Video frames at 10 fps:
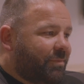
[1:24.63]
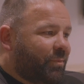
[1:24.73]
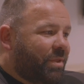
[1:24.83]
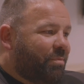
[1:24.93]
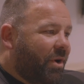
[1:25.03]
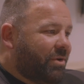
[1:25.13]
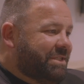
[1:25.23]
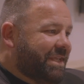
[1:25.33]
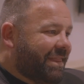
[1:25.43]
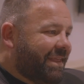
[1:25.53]
with
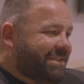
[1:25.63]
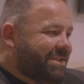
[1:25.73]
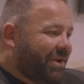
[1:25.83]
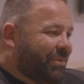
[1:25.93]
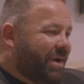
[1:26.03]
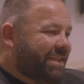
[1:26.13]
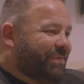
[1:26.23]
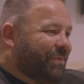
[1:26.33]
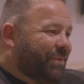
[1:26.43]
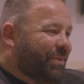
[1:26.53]
boxing, things don't always
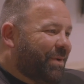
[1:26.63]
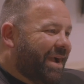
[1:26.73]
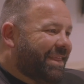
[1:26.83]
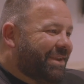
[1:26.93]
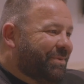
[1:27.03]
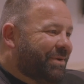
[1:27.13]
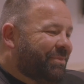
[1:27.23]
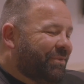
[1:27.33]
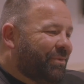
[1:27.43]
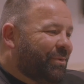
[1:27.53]
fall the way that you want
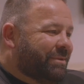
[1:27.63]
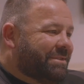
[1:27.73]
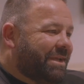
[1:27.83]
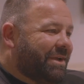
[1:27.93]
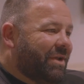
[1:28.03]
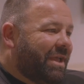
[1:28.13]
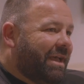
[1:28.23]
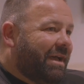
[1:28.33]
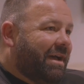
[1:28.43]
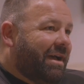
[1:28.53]
them to fall. So
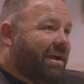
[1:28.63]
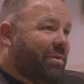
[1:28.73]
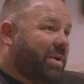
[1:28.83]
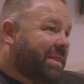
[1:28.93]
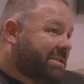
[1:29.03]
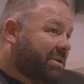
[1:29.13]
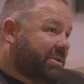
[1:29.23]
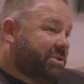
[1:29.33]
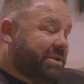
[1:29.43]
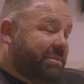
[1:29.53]
when this
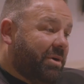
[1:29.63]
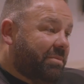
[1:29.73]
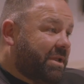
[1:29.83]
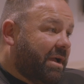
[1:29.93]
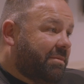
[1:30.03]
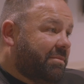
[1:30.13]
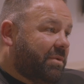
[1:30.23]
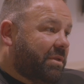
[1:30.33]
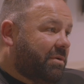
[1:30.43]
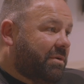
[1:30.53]
opportunity popped up,
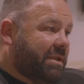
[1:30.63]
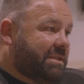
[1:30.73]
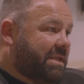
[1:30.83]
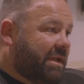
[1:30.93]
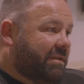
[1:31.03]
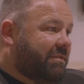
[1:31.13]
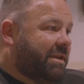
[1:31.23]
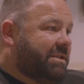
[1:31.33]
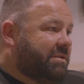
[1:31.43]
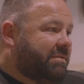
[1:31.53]
we thought, let's take
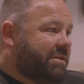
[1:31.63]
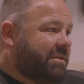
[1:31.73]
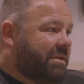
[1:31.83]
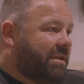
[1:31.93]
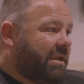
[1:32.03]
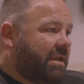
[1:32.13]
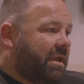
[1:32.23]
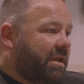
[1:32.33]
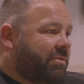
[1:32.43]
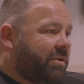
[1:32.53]
advantage of it
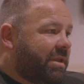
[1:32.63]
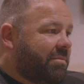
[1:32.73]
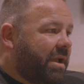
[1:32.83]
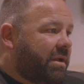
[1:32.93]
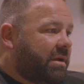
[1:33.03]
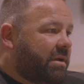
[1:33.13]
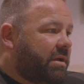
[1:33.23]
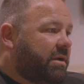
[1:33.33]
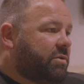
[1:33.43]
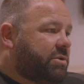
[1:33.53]
and really make
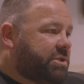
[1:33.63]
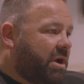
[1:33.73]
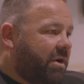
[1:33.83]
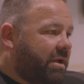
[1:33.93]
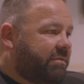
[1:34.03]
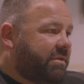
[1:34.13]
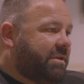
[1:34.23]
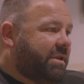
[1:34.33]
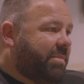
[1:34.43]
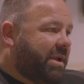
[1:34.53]
a good show out of it
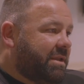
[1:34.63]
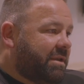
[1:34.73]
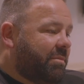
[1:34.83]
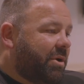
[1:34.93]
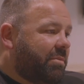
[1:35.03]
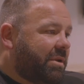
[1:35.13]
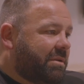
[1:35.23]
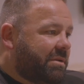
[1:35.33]
and get back down to Melbourne.